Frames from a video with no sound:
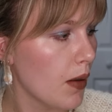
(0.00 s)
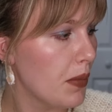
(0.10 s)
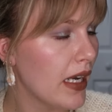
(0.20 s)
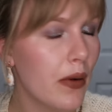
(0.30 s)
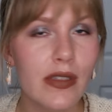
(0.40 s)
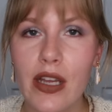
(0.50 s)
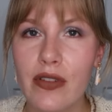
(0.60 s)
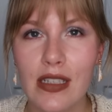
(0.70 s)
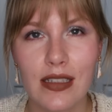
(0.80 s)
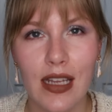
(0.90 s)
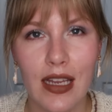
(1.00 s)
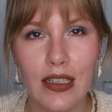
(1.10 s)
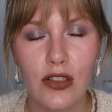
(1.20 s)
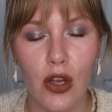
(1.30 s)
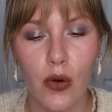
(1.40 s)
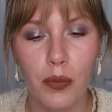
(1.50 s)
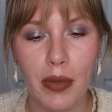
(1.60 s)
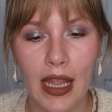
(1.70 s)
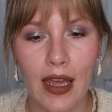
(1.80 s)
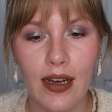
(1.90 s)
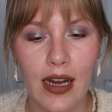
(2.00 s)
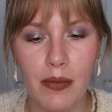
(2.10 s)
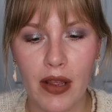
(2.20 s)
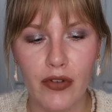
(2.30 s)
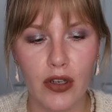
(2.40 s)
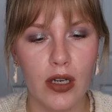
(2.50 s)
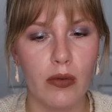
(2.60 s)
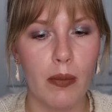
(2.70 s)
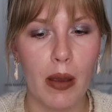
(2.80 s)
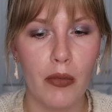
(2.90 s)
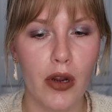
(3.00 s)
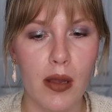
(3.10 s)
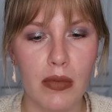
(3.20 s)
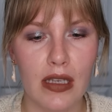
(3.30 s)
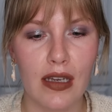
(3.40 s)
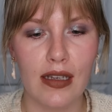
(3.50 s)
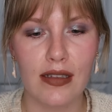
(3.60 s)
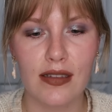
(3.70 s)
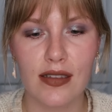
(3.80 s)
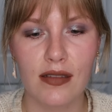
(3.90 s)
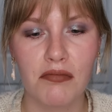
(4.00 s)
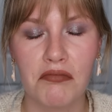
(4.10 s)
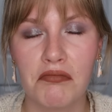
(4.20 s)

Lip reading: But now it's having to sit in its own pan and I'm never going to remember it because.